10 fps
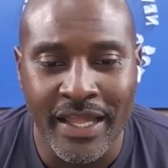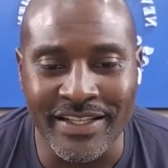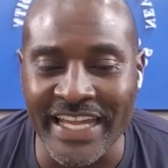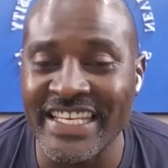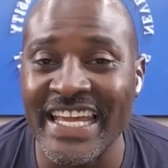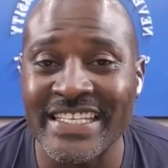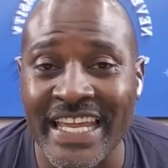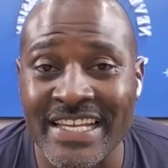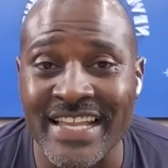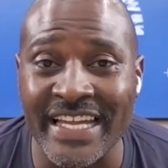They did
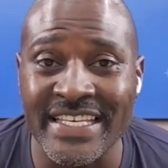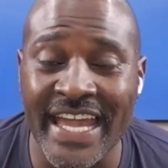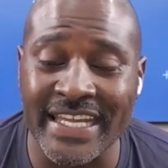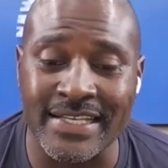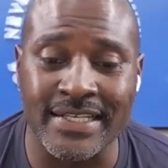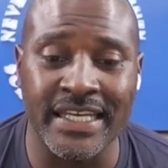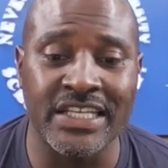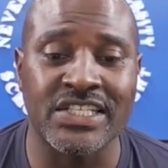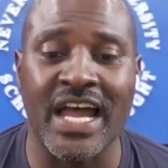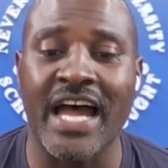things like naked
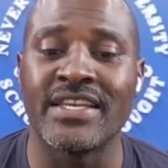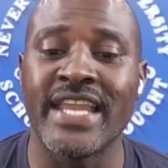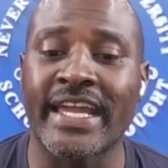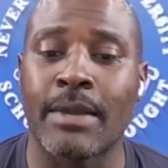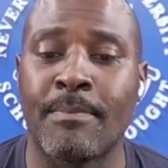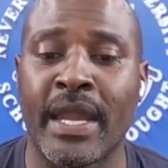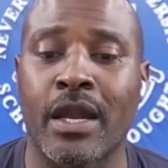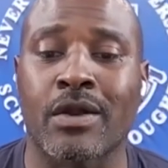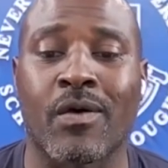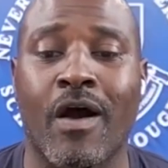slingshot, naked
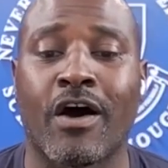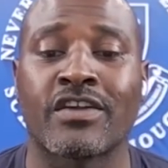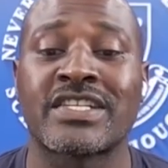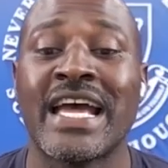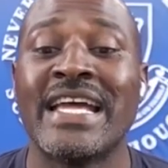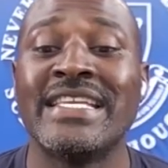bear crawls,